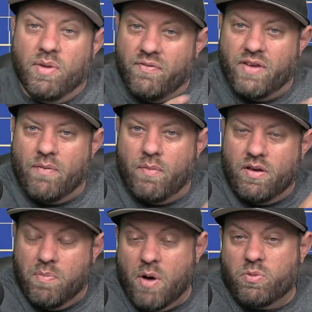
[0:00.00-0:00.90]
But if you
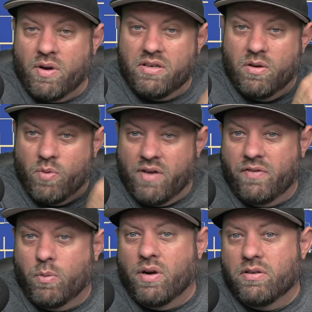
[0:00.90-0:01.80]
you both want to do one of
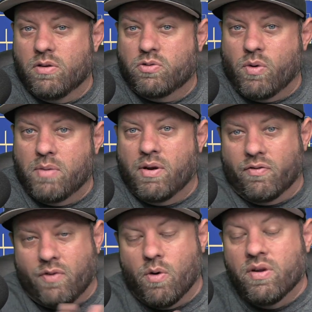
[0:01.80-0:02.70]
you want to do 20 meter
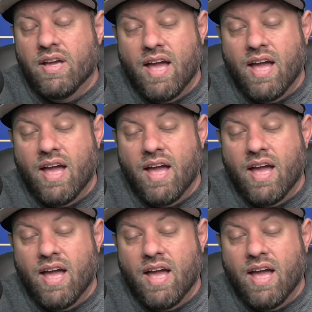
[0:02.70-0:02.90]
phone